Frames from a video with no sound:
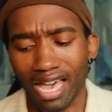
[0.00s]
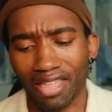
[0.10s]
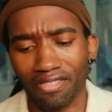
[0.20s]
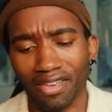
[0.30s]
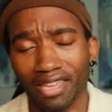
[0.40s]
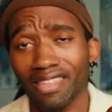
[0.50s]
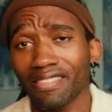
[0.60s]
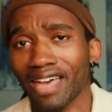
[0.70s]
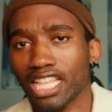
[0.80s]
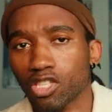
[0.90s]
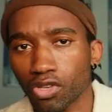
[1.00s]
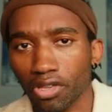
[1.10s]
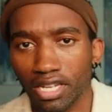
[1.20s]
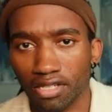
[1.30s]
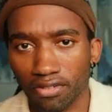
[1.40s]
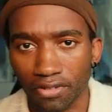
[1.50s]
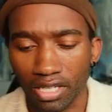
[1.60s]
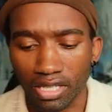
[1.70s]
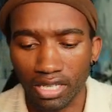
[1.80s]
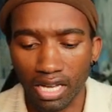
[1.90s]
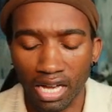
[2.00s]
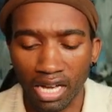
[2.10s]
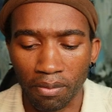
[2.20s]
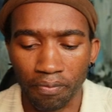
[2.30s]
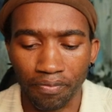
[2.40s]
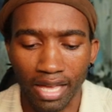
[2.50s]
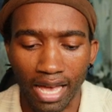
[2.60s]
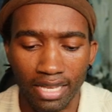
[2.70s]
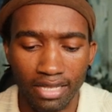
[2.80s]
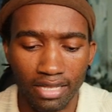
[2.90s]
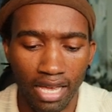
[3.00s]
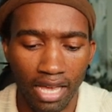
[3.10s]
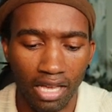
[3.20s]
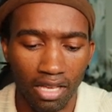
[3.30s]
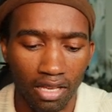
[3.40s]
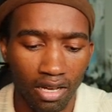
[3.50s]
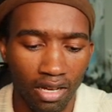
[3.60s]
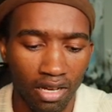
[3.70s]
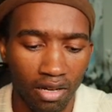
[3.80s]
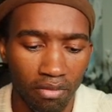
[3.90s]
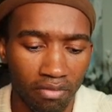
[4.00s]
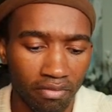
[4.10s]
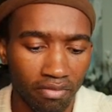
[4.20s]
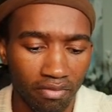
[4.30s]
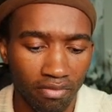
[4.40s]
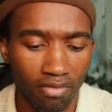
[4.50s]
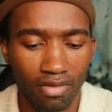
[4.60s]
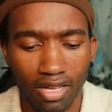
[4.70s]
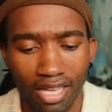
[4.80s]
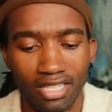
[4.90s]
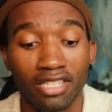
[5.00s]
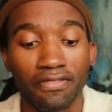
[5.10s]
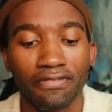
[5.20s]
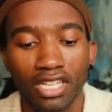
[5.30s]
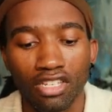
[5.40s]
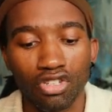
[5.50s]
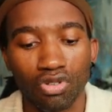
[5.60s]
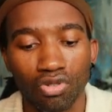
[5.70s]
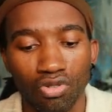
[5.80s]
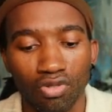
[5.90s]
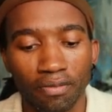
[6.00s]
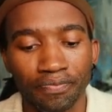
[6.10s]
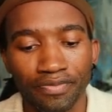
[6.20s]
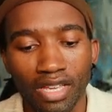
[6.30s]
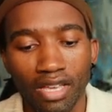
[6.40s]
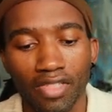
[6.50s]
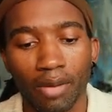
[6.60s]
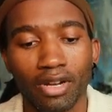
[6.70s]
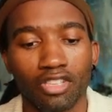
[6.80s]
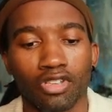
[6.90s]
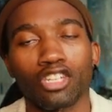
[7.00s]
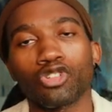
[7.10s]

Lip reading: And then that's when you intervene as a intervene to think about it this way. You're